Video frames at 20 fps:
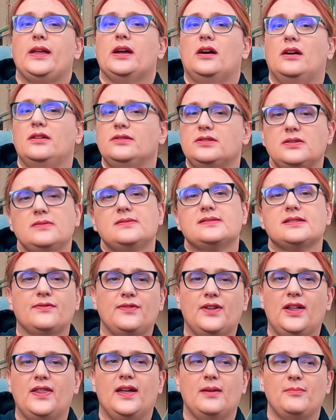can't do stuff
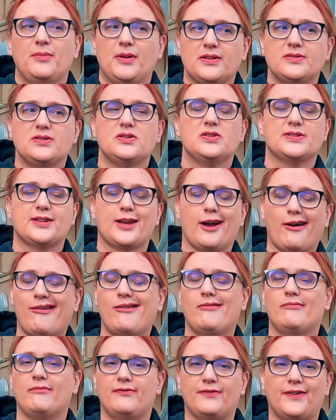like that because you just
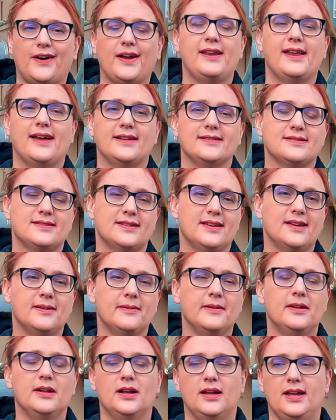can't finance it
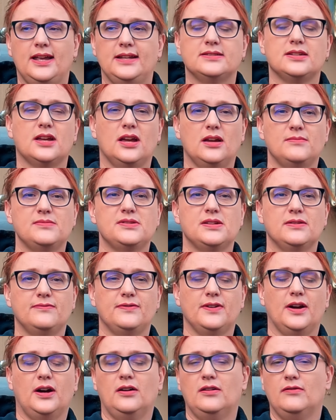in terms of
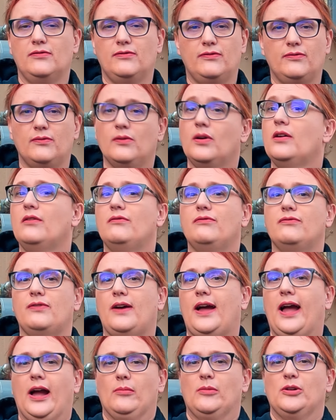
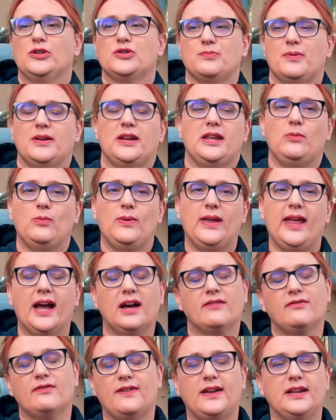how much money we
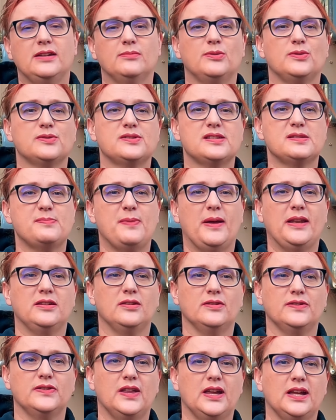have available to spend
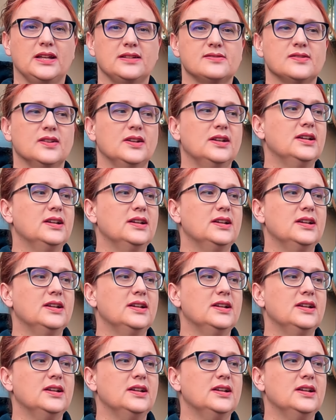on things.